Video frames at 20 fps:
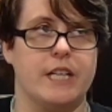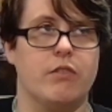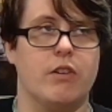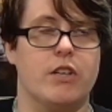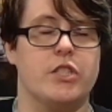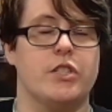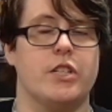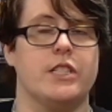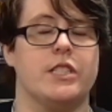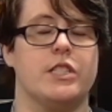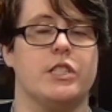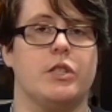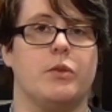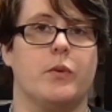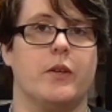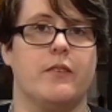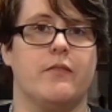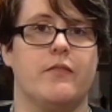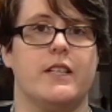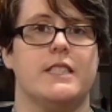restaurants that you
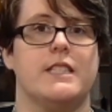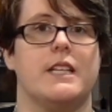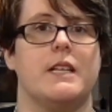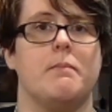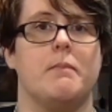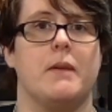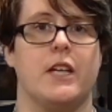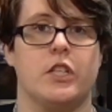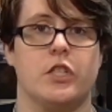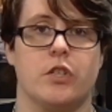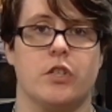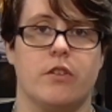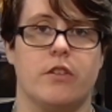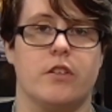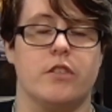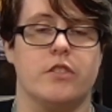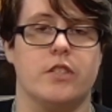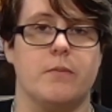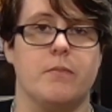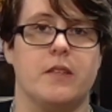want to visit. Make sure that
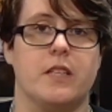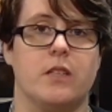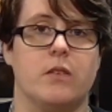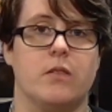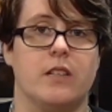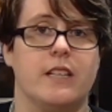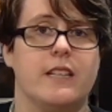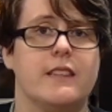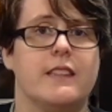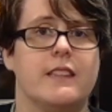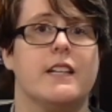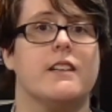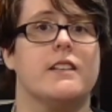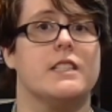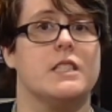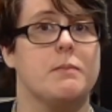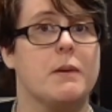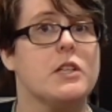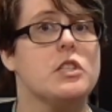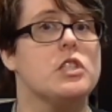there's something you can eat there,
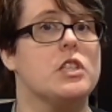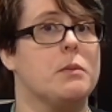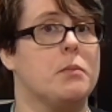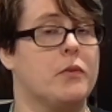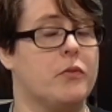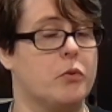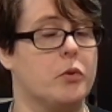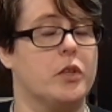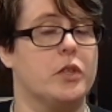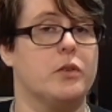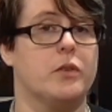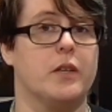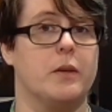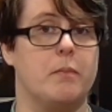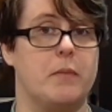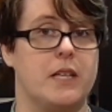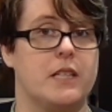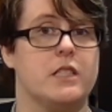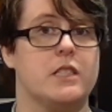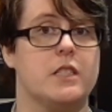especially before you
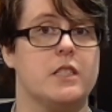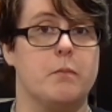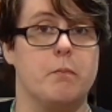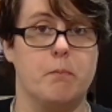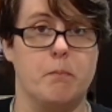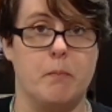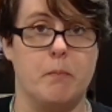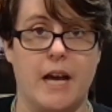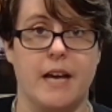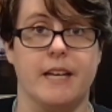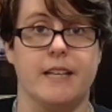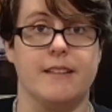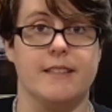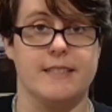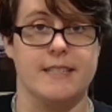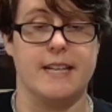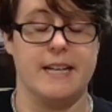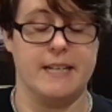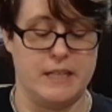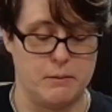commit to buying the
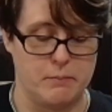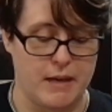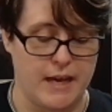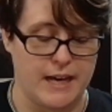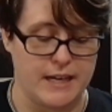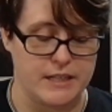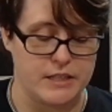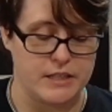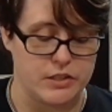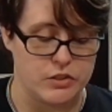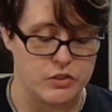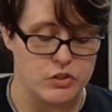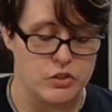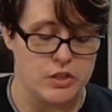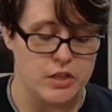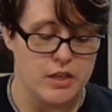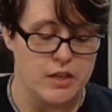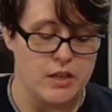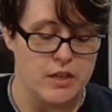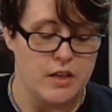dining package.
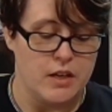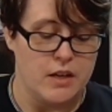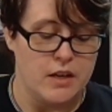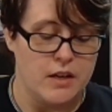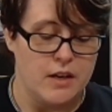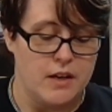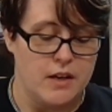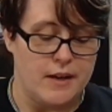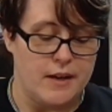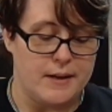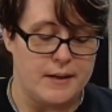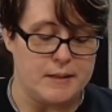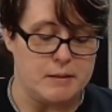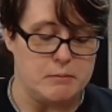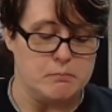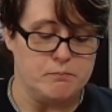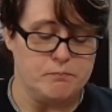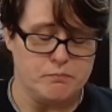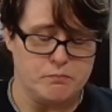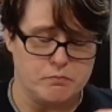
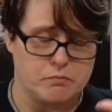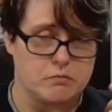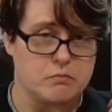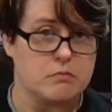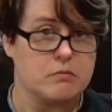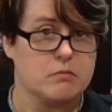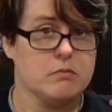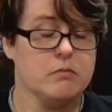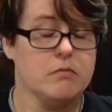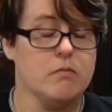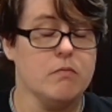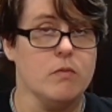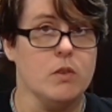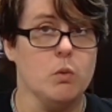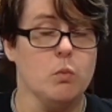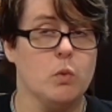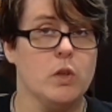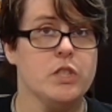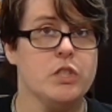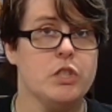
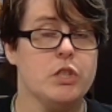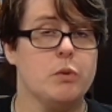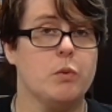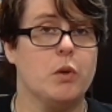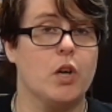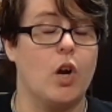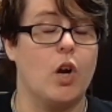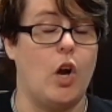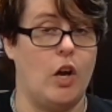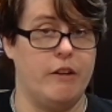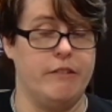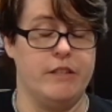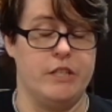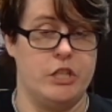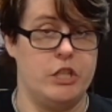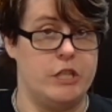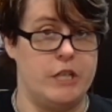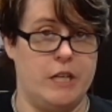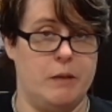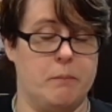Once you are on the
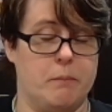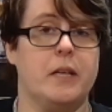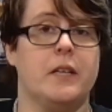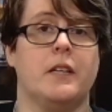ship,